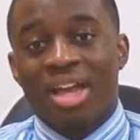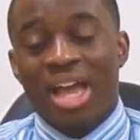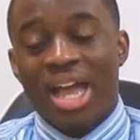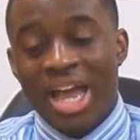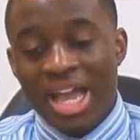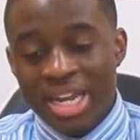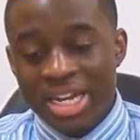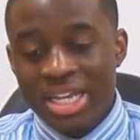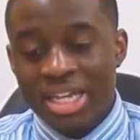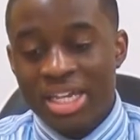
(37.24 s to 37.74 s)

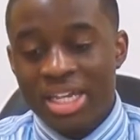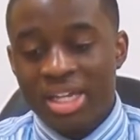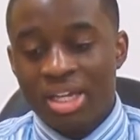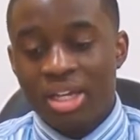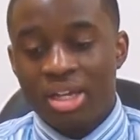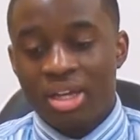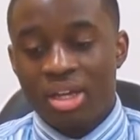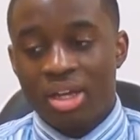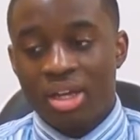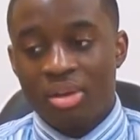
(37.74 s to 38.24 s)
any
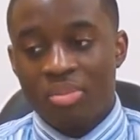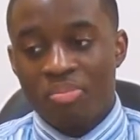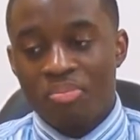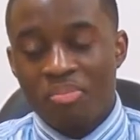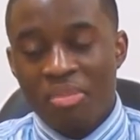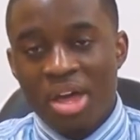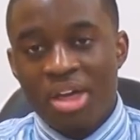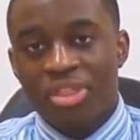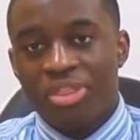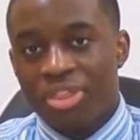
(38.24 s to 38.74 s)

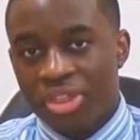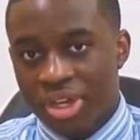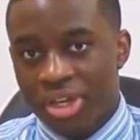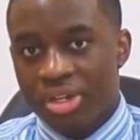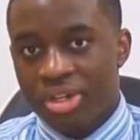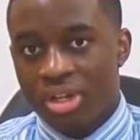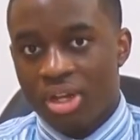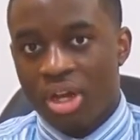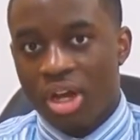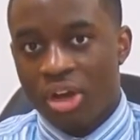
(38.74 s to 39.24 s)

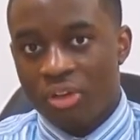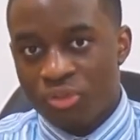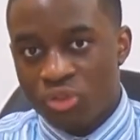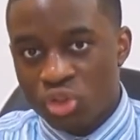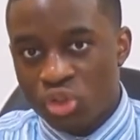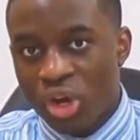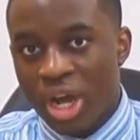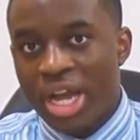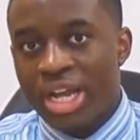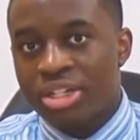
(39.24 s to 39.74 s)
method of
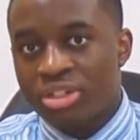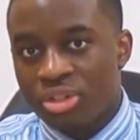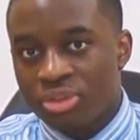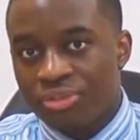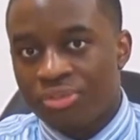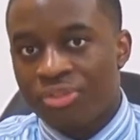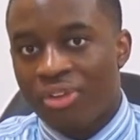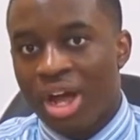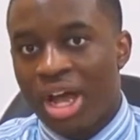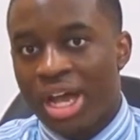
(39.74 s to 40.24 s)
trying to
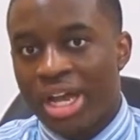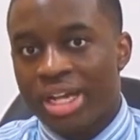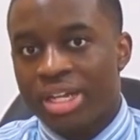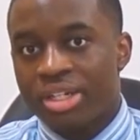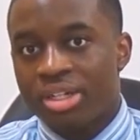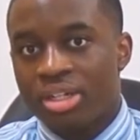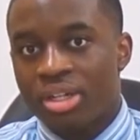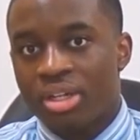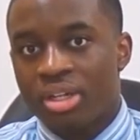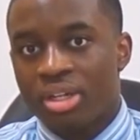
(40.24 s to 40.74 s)

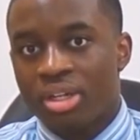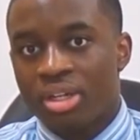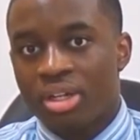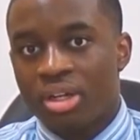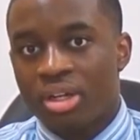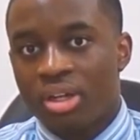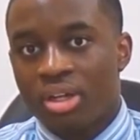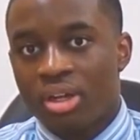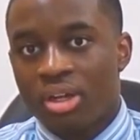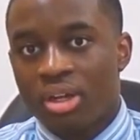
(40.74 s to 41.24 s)
find
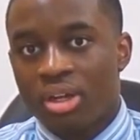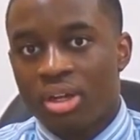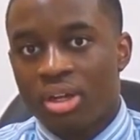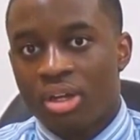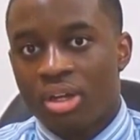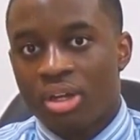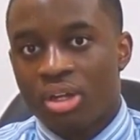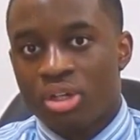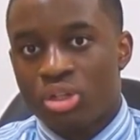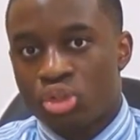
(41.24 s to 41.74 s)

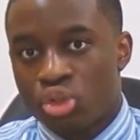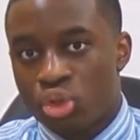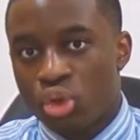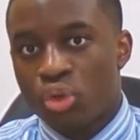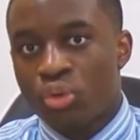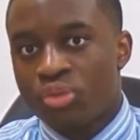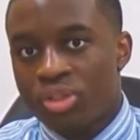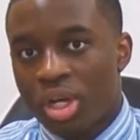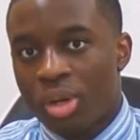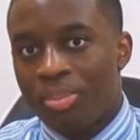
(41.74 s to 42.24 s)

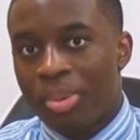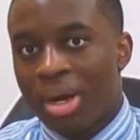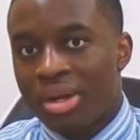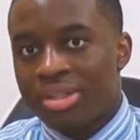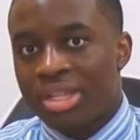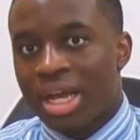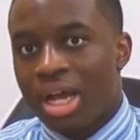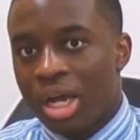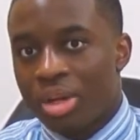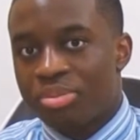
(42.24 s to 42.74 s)
truth about
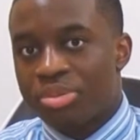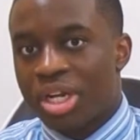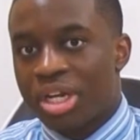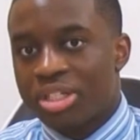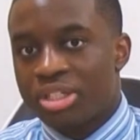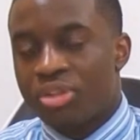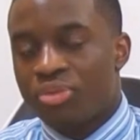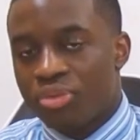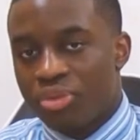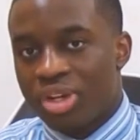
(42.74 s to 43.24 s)
that
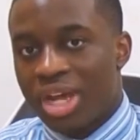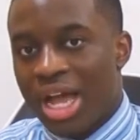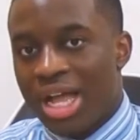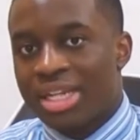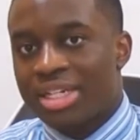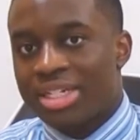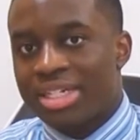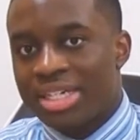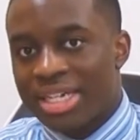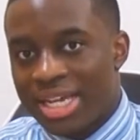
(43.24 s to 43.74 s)
objective
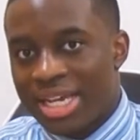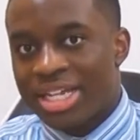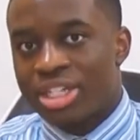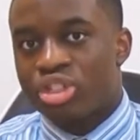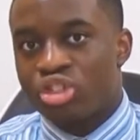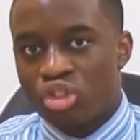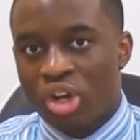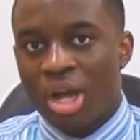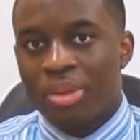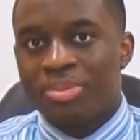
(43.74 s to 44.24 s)
reality is
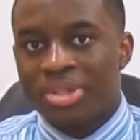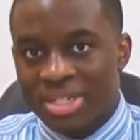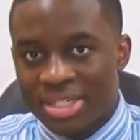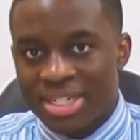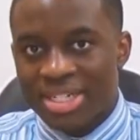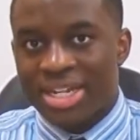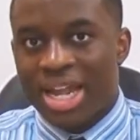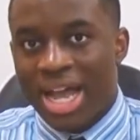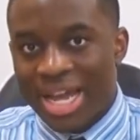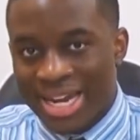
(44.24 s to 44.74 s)
dropped and
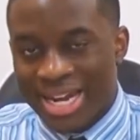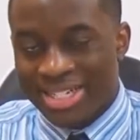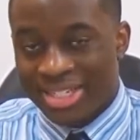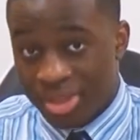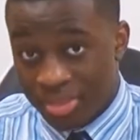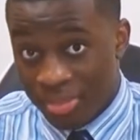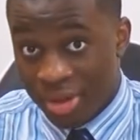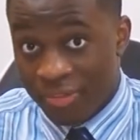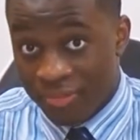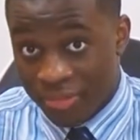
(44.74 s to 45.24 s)
denied as a
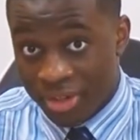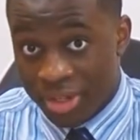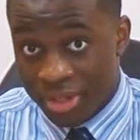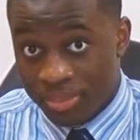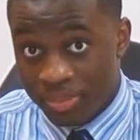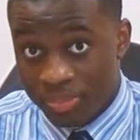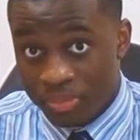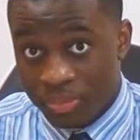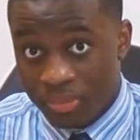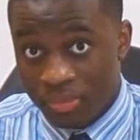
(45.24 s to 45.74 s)
method.
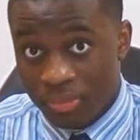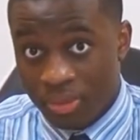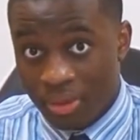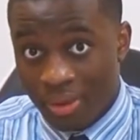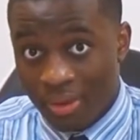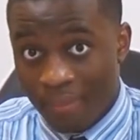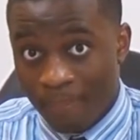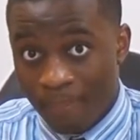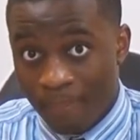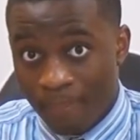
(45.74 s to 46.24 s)

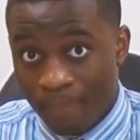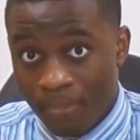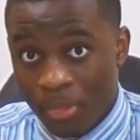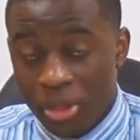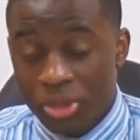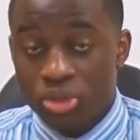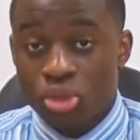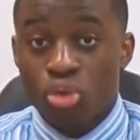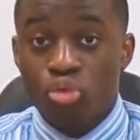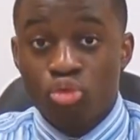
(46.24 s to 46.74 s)

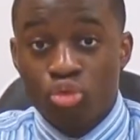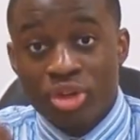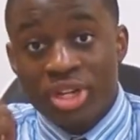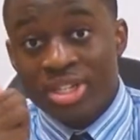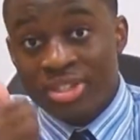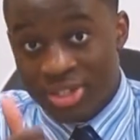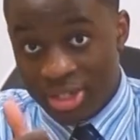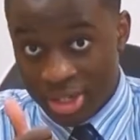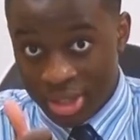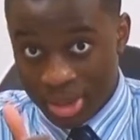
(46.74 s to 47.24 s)
So
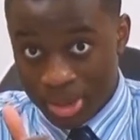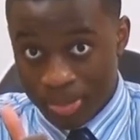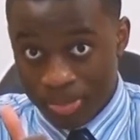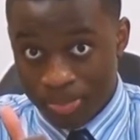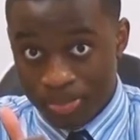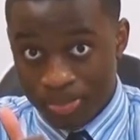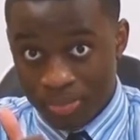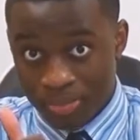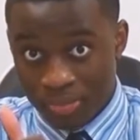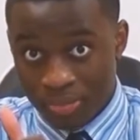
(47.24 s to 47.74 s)
reason
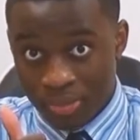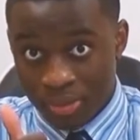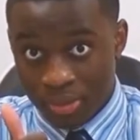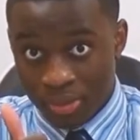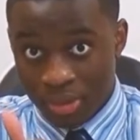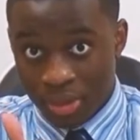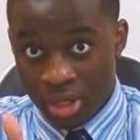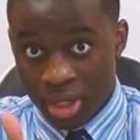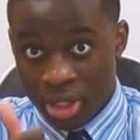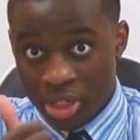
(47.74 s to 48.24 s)

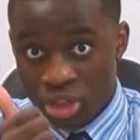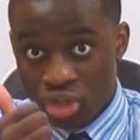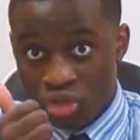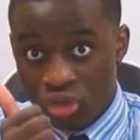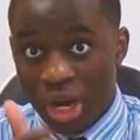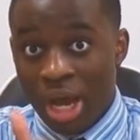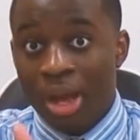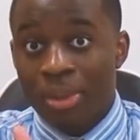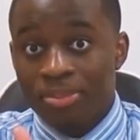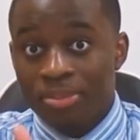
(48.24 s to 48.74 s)
is
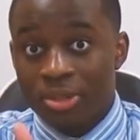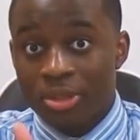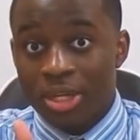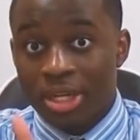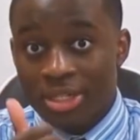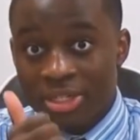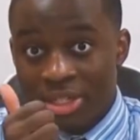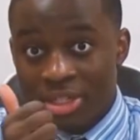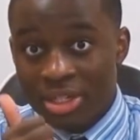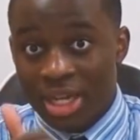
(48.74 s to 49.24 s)
dropped
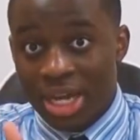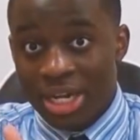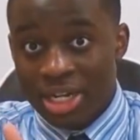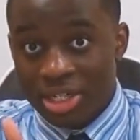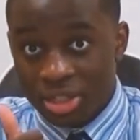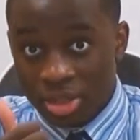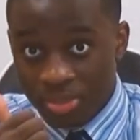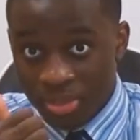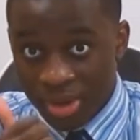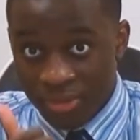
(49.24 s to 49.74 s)
and denied
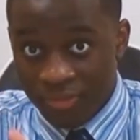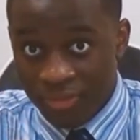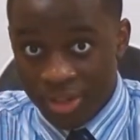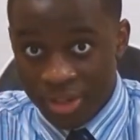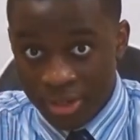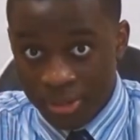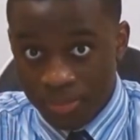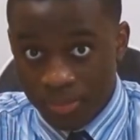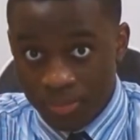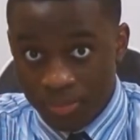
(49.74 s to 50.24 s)
as a method,